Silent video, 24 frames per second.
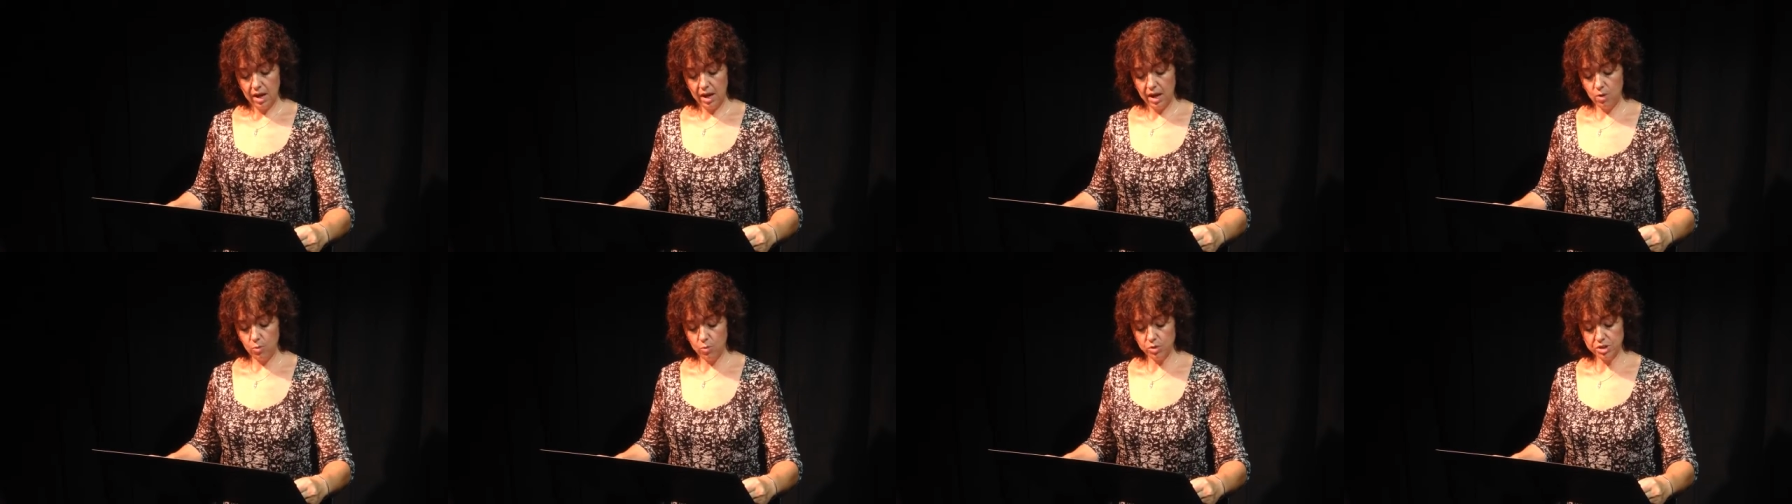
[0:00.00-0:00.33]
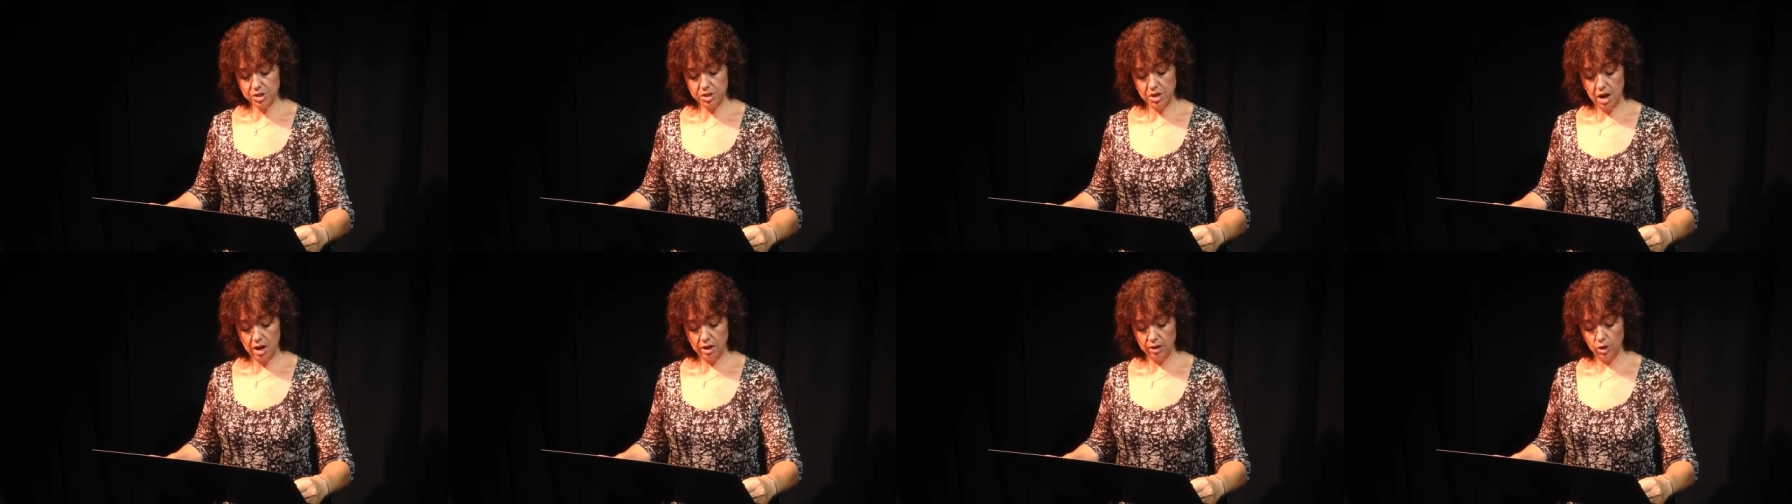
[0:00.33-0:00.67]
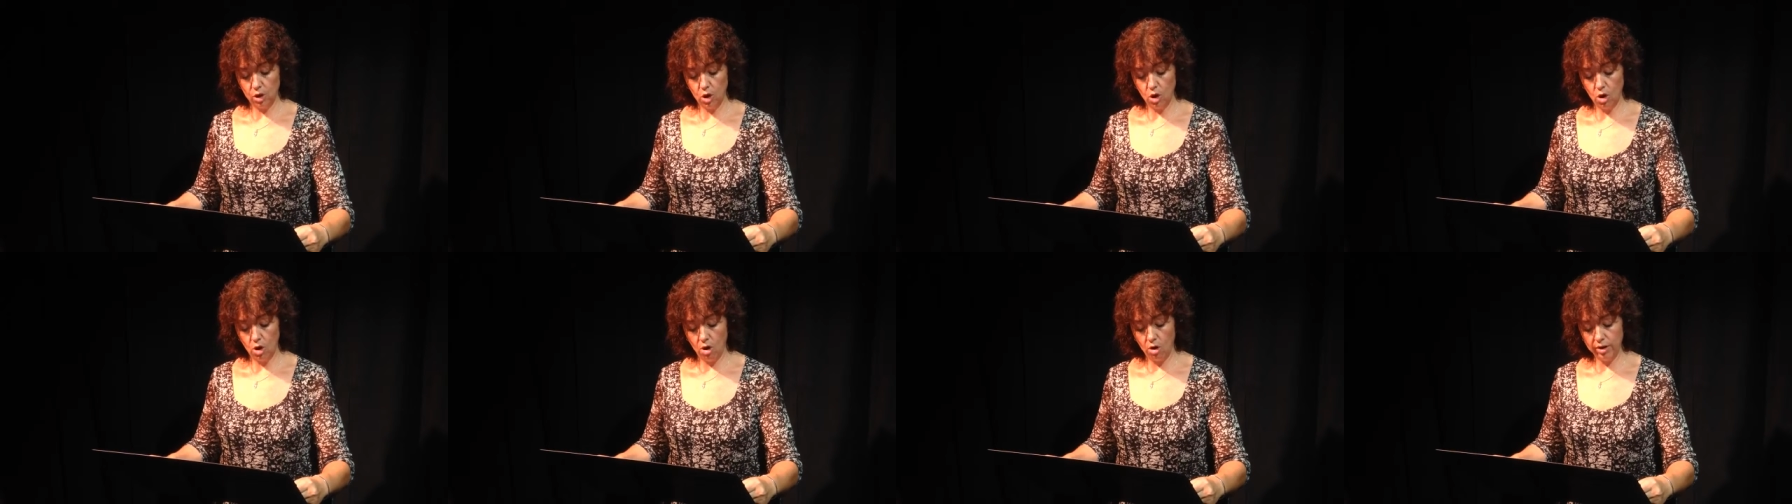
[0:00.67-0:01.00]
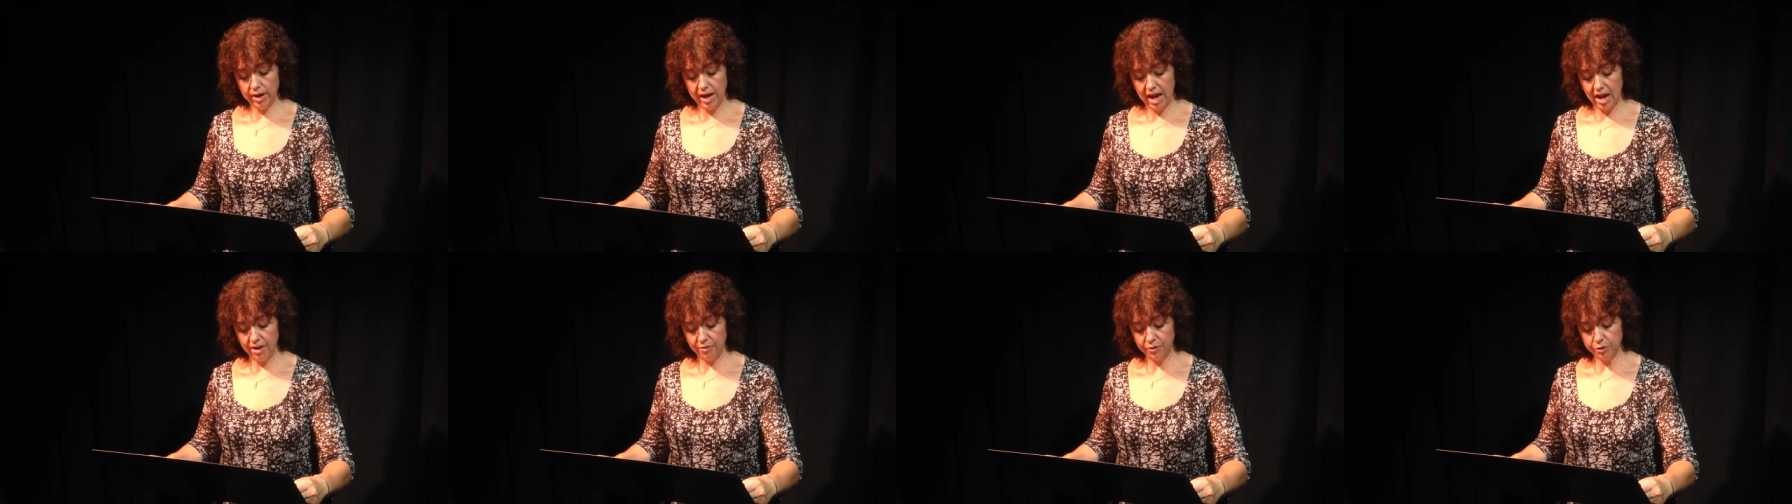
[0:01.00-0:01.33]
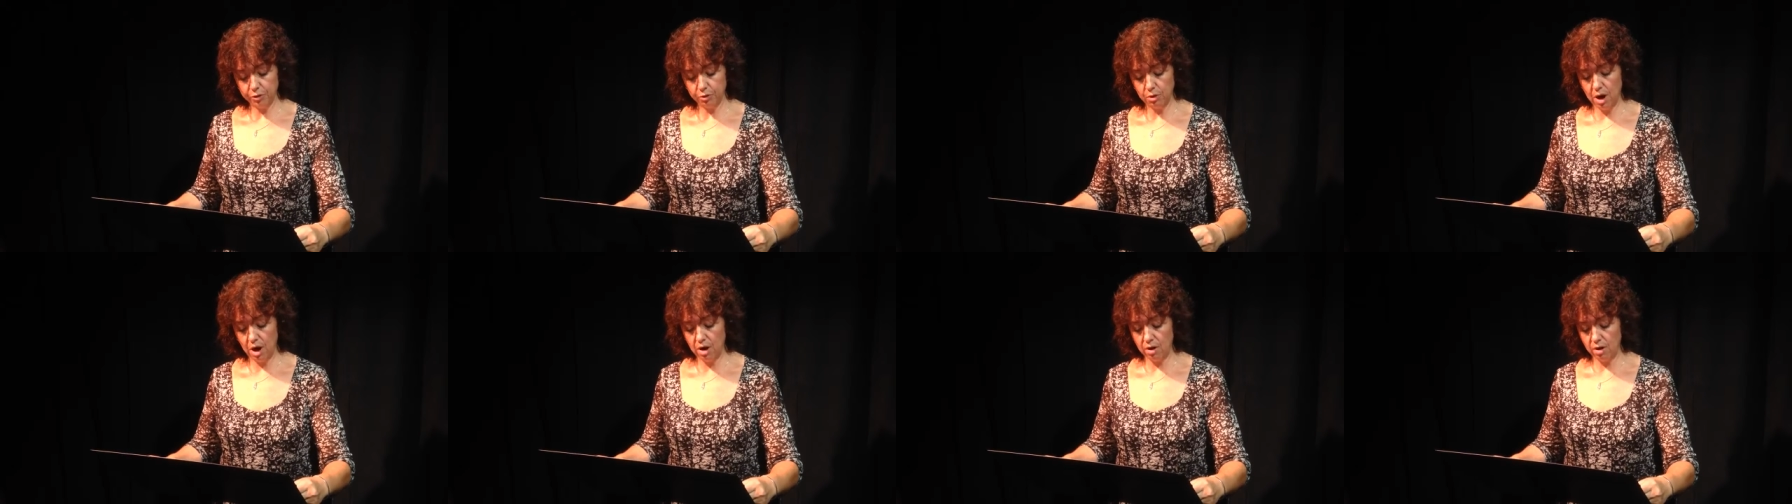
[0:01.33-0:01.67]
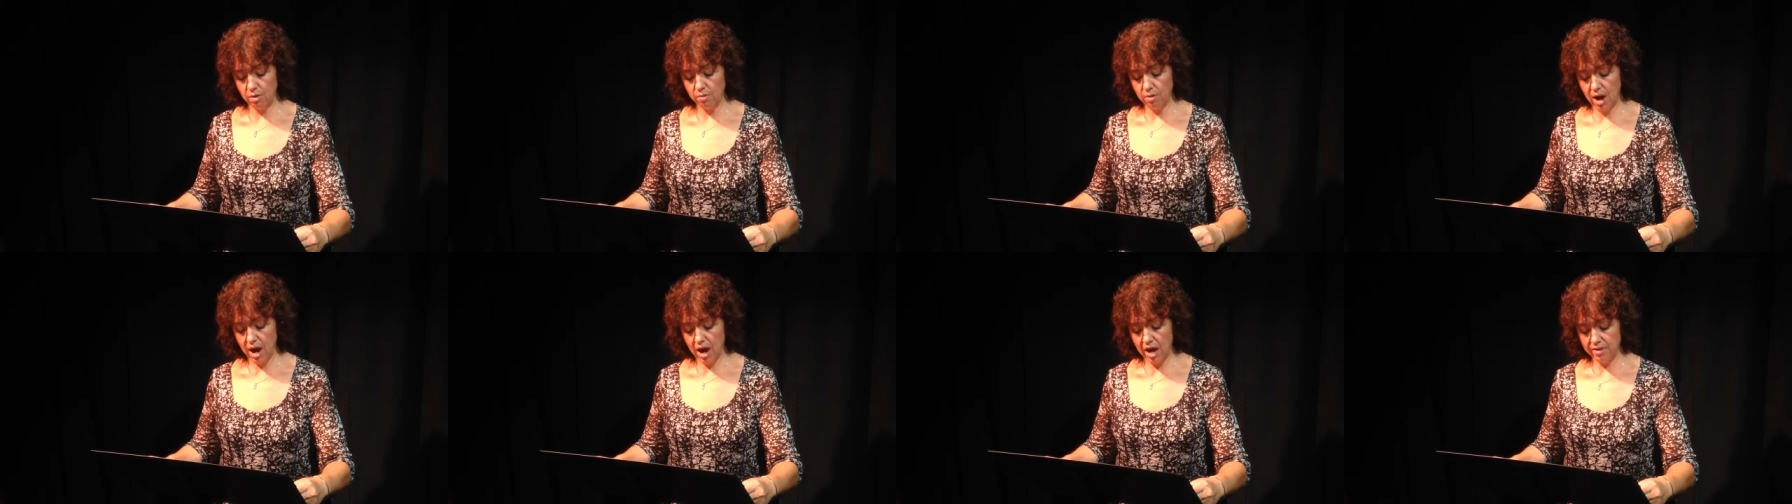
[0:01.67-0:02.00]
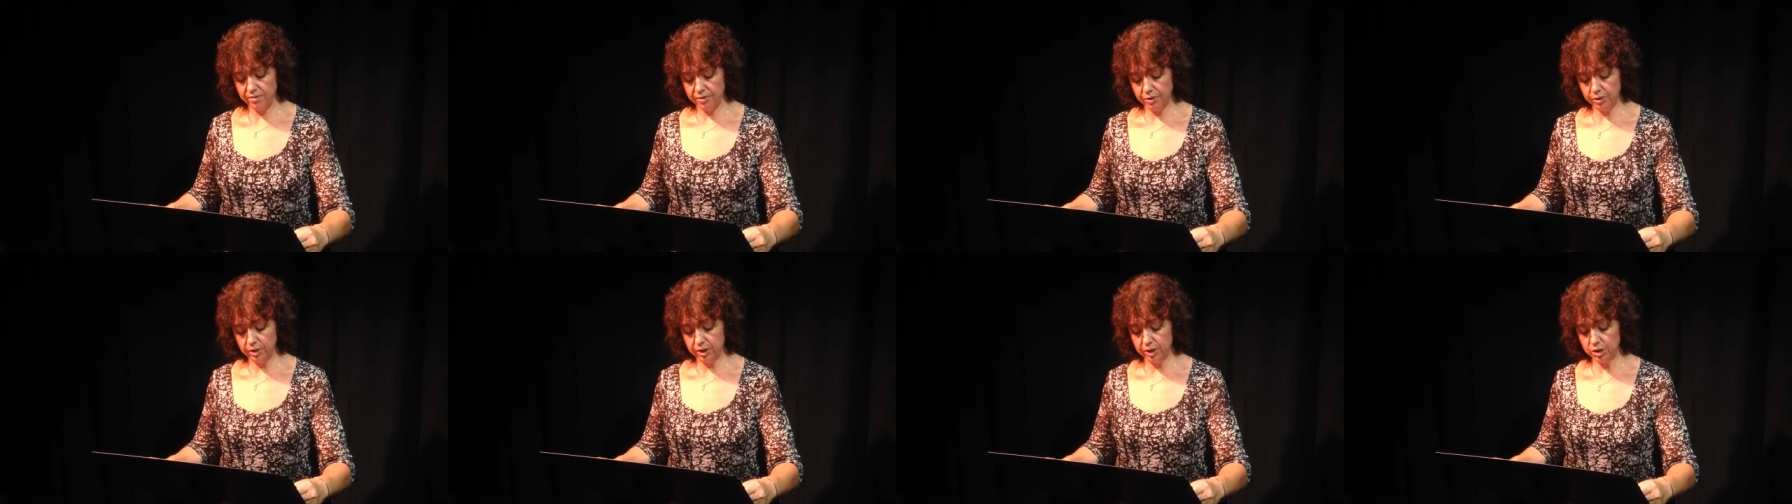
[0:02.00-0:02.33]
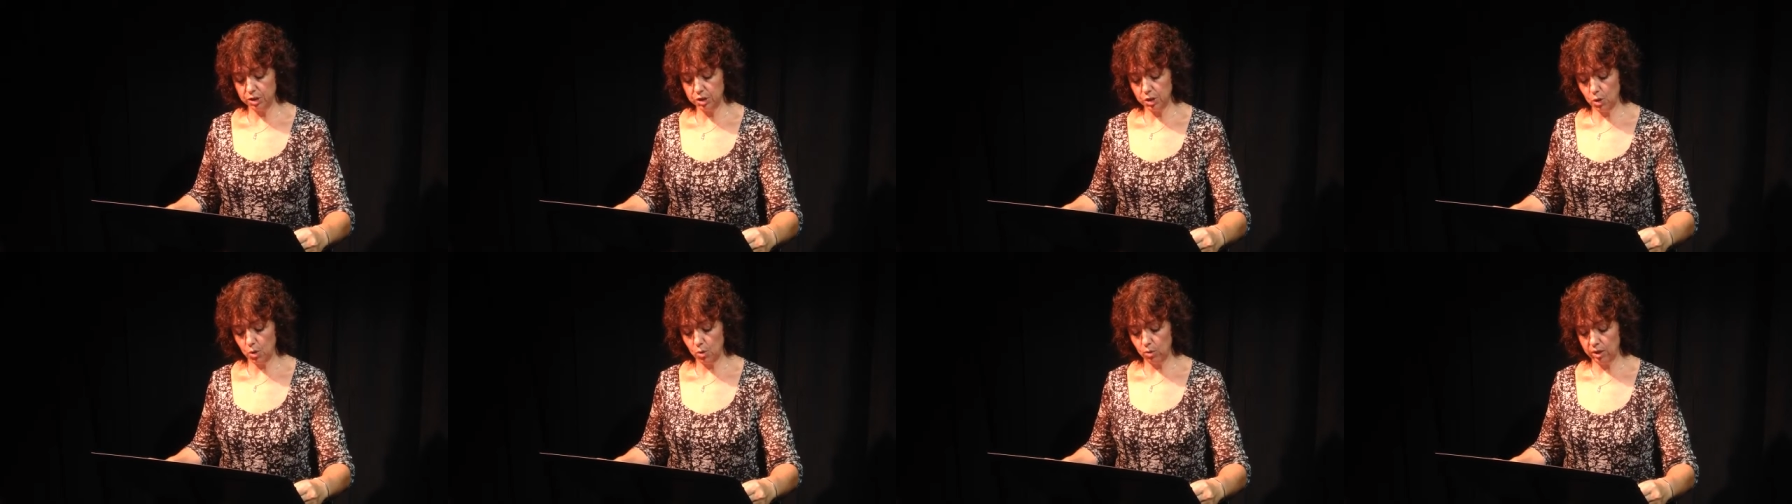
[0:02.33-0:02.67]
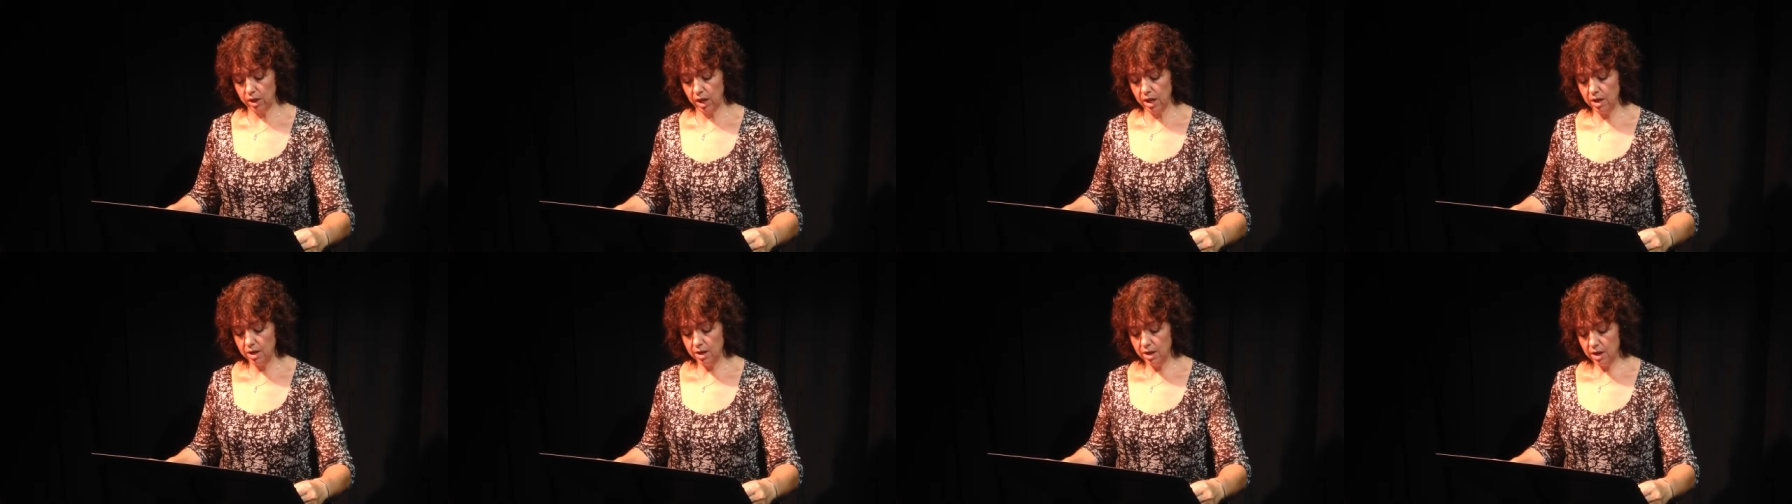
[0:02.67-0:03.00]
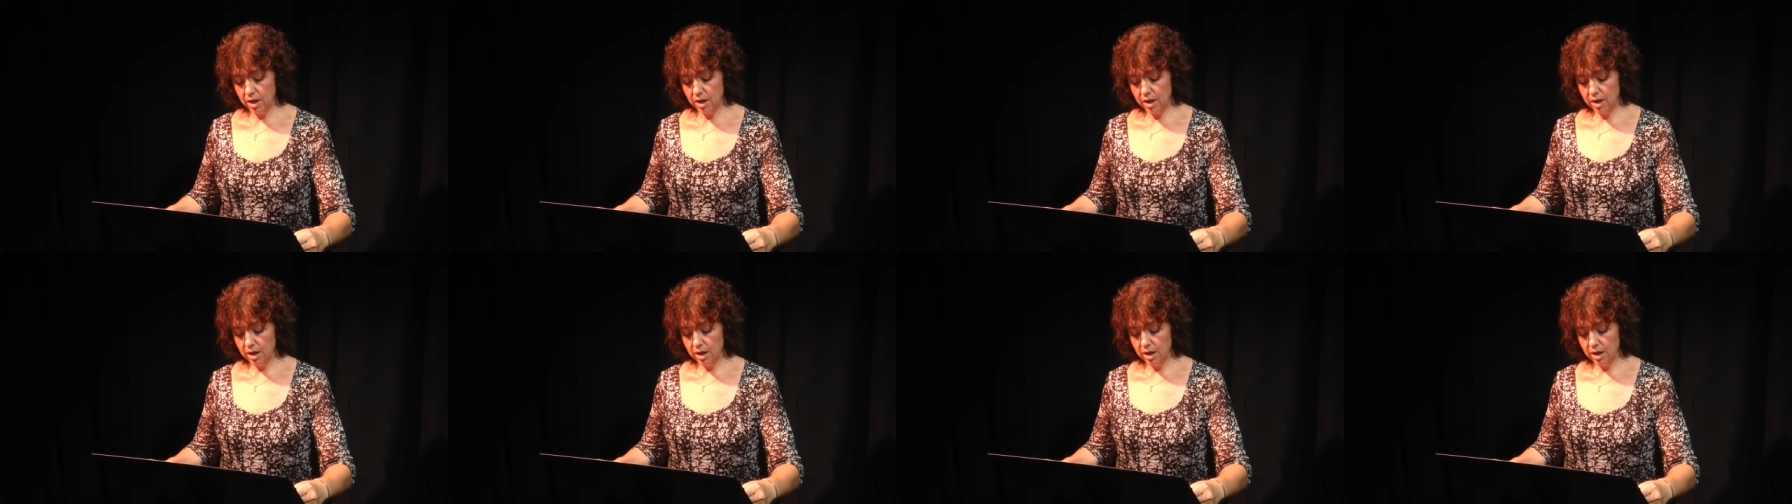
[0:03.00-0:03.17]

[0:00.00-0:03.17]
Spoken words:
It was not long after our arrival in Tola